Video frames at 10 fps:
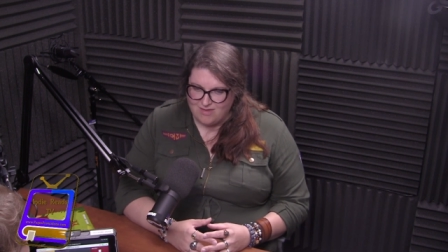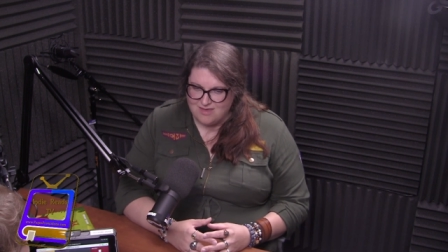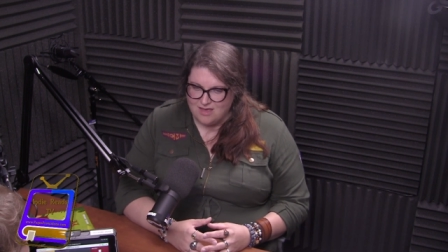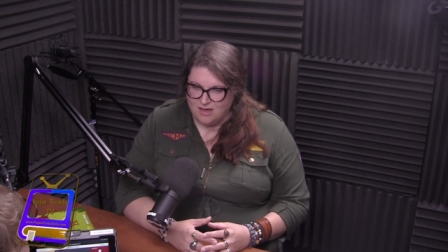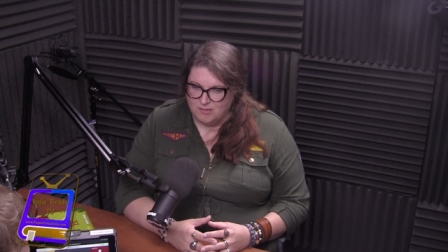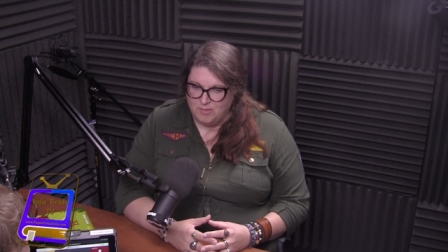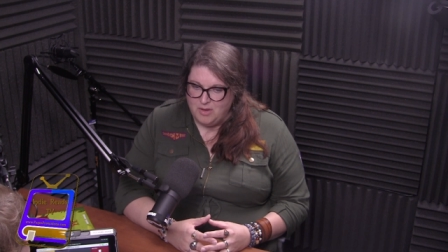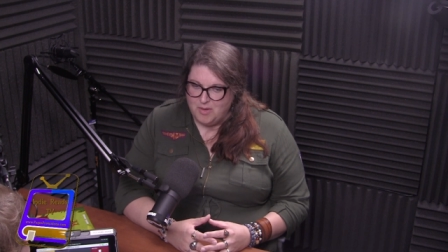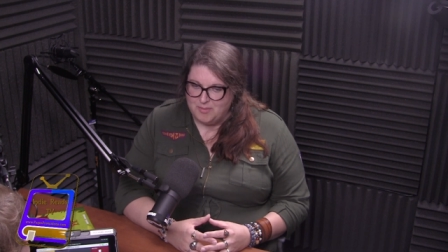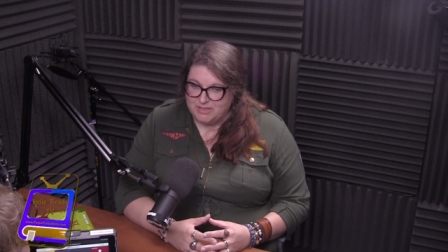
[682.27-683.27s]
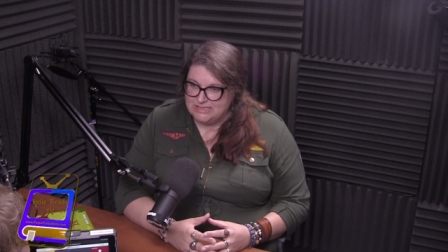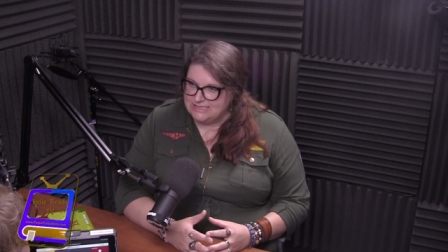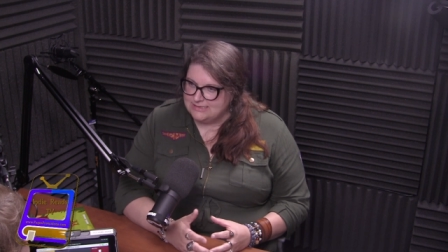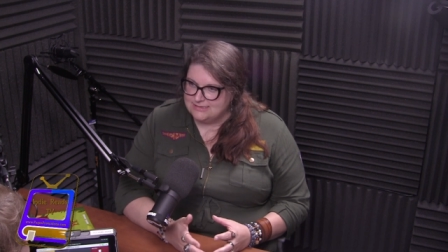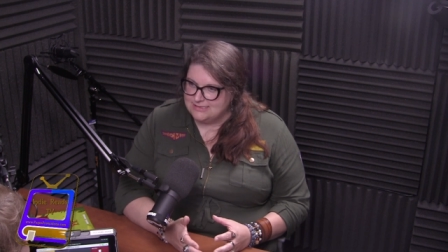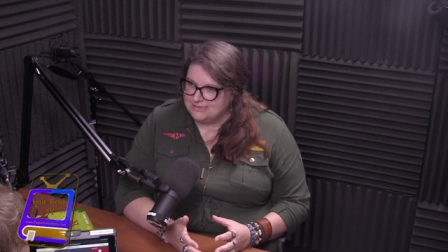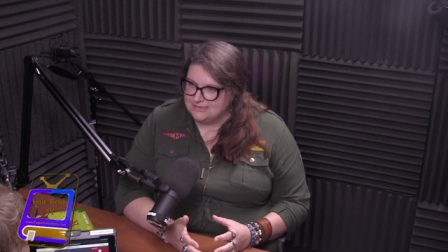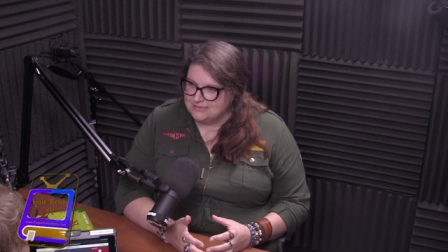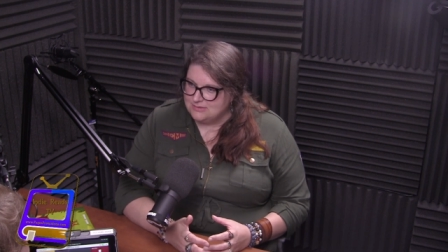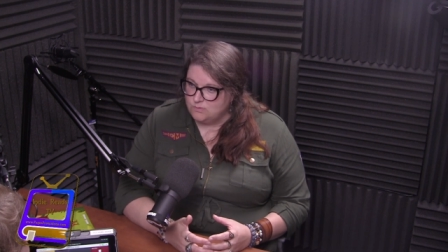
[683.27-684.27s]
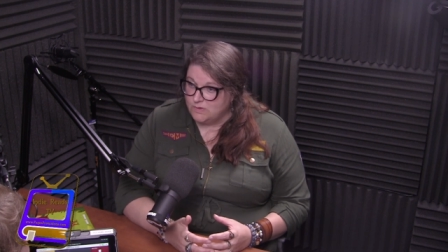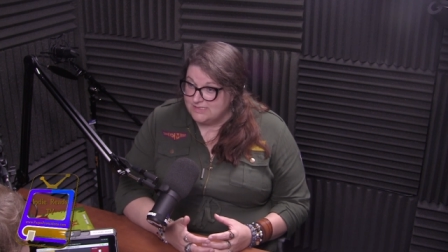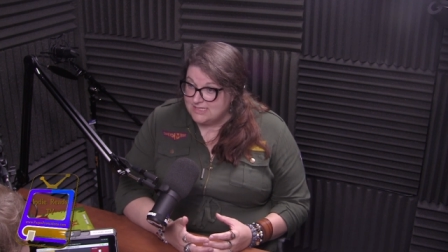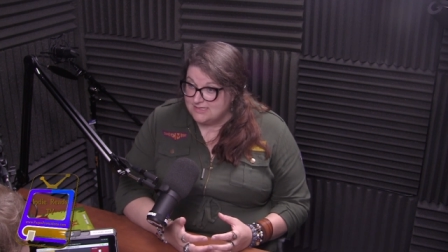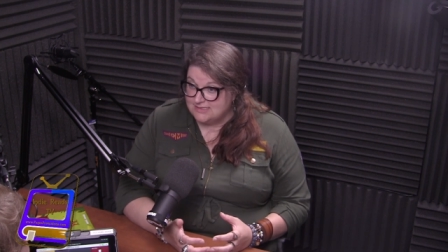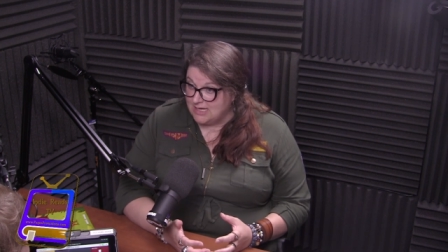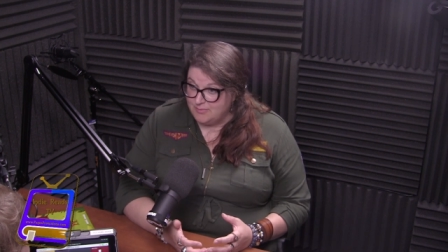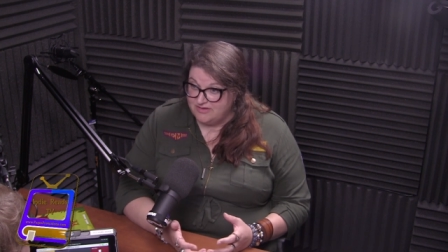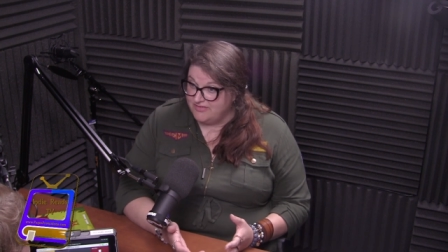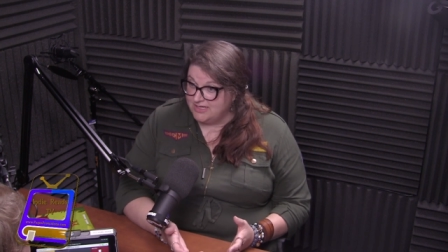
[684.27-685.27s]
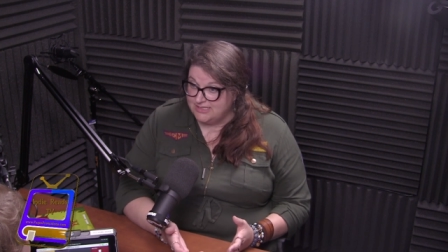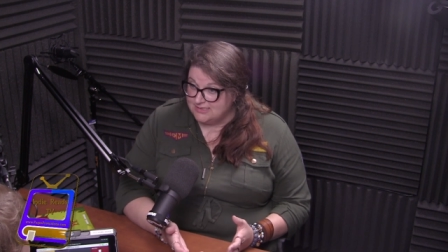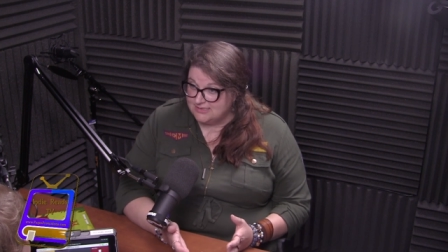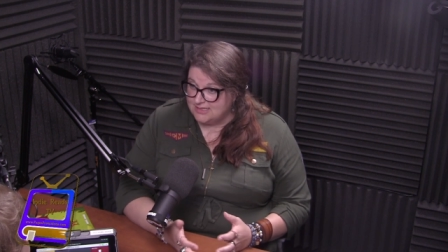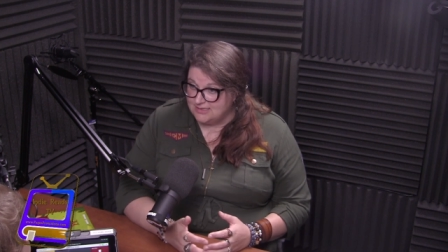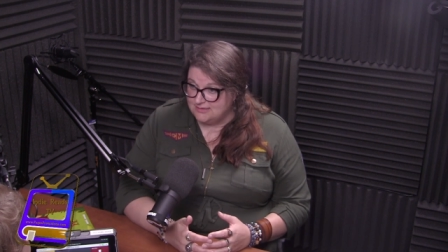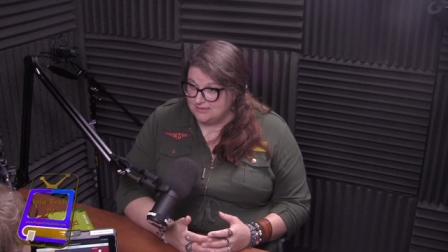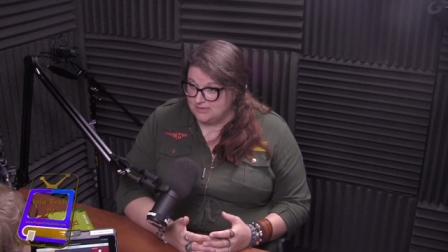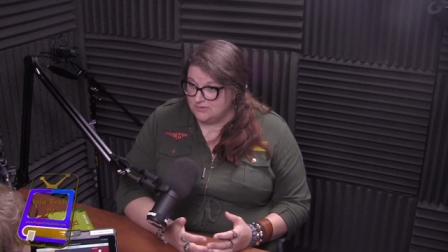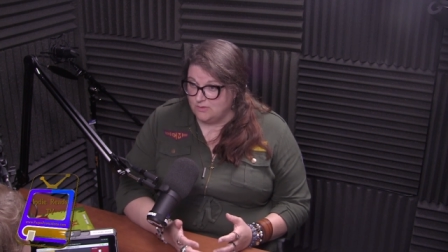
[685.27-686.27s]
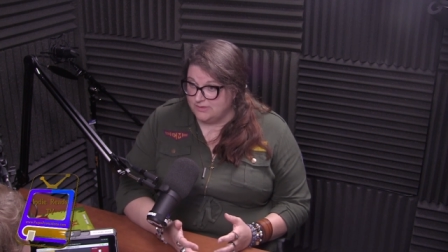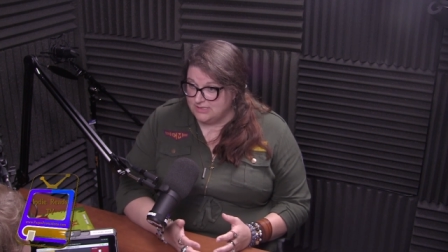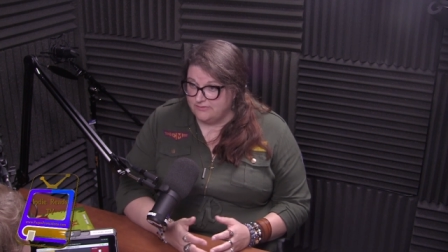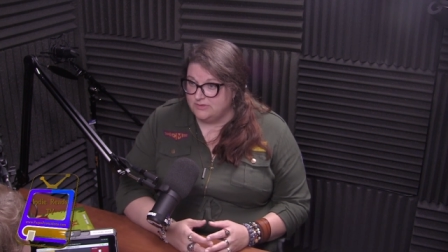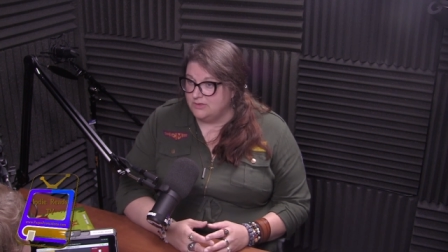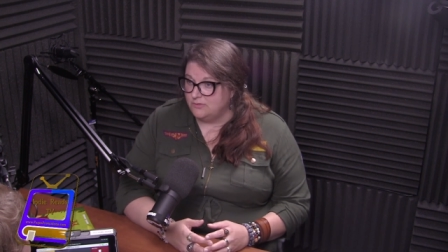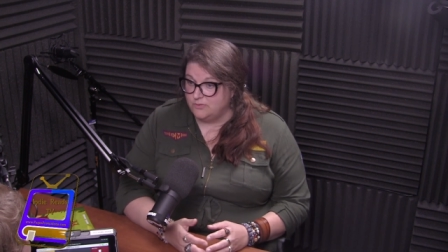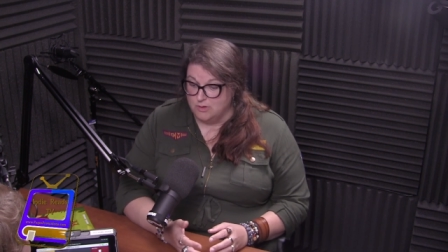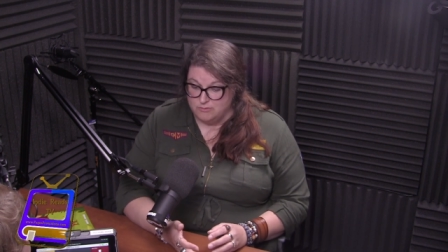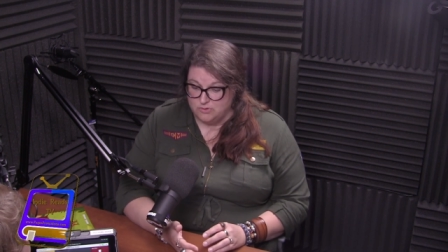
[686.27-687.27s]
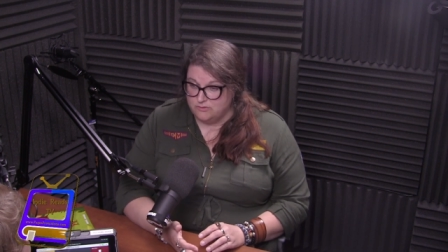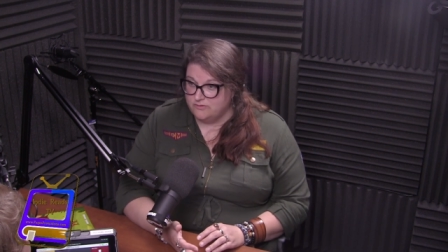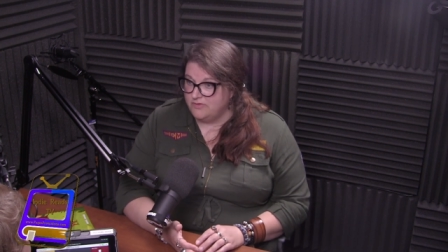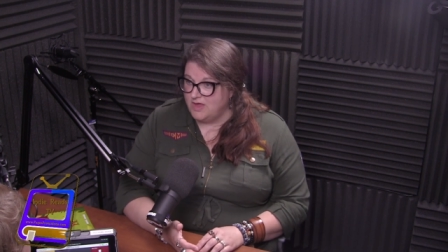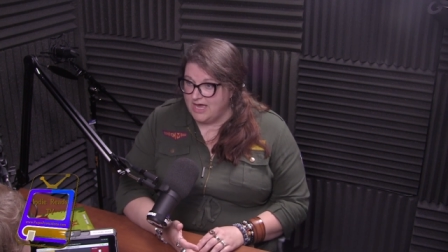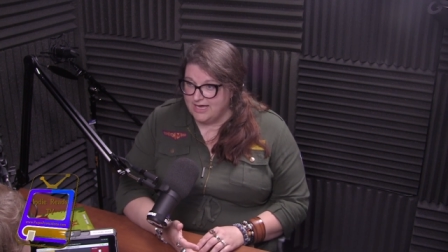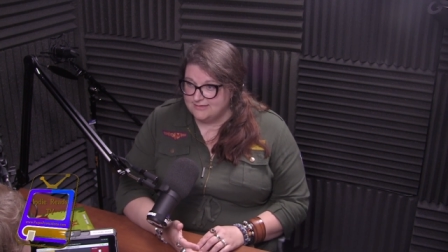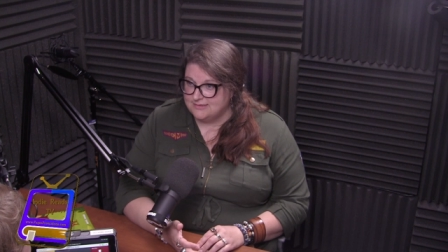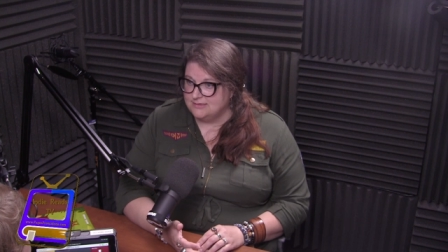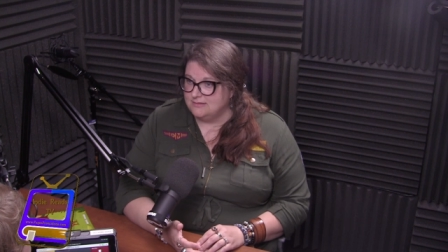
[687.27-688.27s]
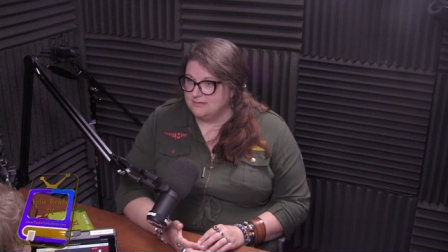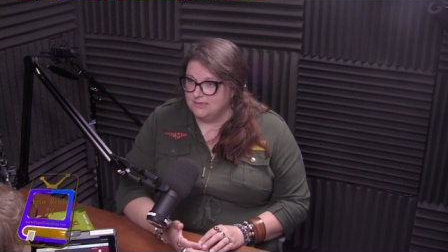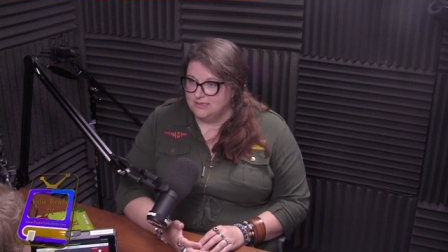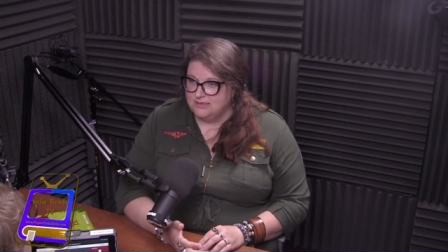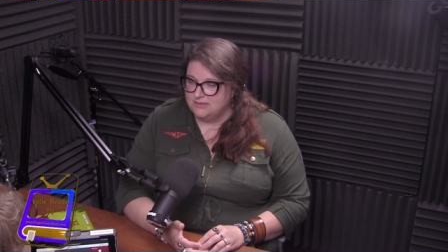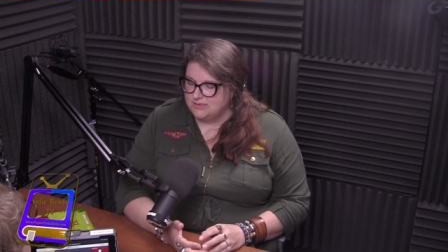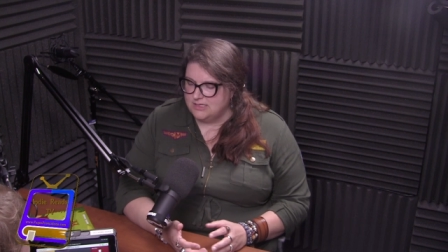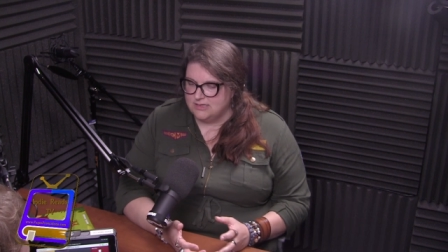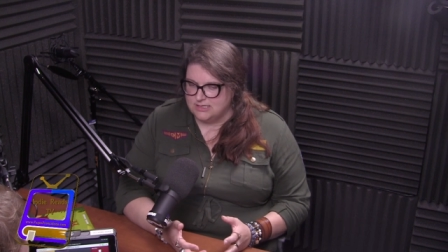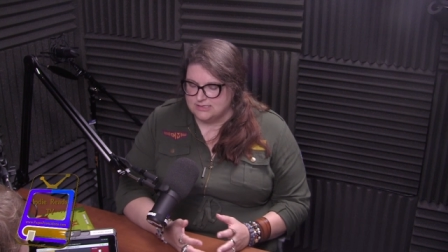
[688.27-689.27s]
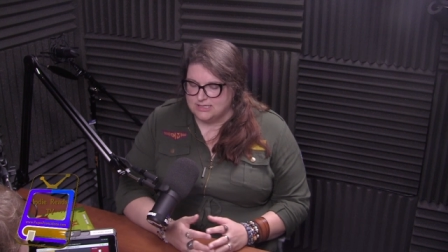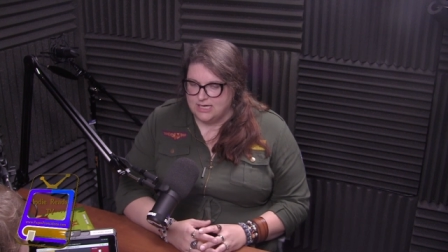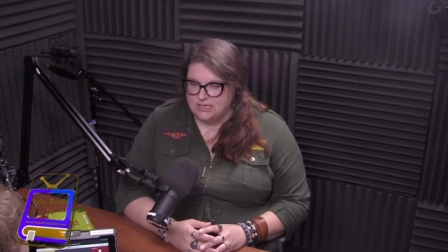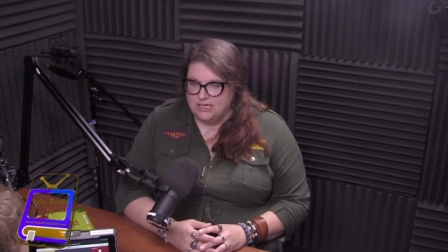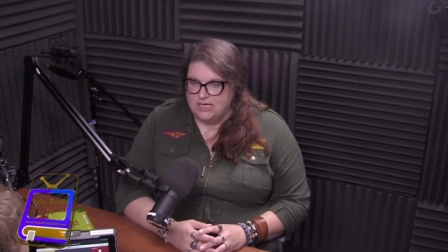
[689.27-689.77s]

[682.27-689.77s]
Um, but it's was the same advice that is always given. You know, remove that and then things like that.